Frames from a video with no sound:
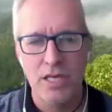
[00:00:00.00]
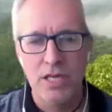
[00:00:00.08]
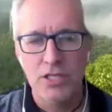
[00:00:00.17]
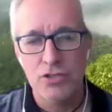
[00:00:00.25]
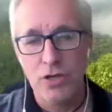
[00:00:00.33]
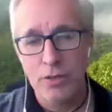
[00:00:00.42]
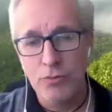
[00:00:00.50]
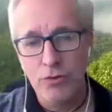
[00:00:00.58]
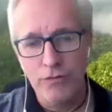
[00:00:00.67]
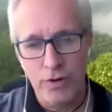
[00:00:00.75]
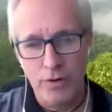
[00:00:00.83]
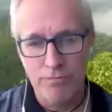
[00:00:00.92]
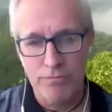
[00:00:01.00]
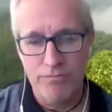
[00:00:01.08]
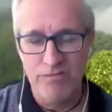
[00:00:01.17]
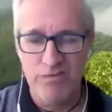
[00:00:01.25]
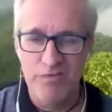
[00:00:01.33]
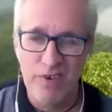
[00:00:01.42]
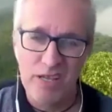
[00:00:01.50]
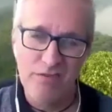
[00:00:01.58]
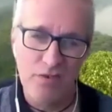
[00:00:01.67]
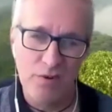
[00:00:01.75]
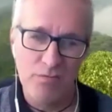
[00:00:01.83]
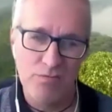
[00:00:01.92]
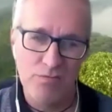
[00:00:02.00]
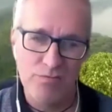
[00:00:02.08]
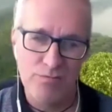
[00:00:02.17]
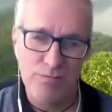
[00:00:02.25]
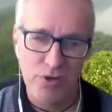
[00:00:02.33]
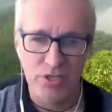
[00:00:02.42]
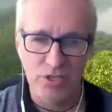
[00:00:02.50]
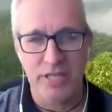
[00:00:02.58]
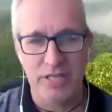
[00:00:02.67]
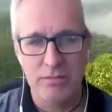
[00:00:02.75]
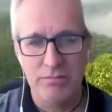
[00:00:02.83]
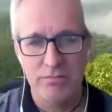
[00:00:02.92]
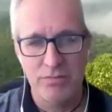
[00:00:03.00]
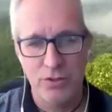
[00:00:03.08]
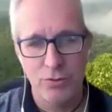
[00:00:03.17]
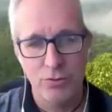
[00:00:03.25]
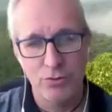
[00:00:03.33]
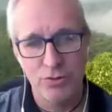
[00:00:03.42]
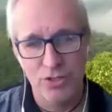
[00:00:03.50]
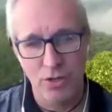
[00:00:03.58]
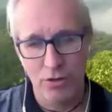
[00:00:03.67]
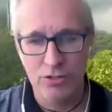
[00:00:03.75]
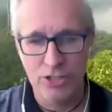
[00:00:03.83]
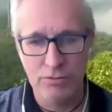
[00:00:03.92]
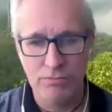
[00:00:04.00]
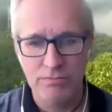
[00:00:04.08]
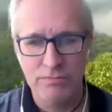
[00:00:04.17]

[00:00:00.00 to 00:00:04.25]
So I moved from botany to zoology.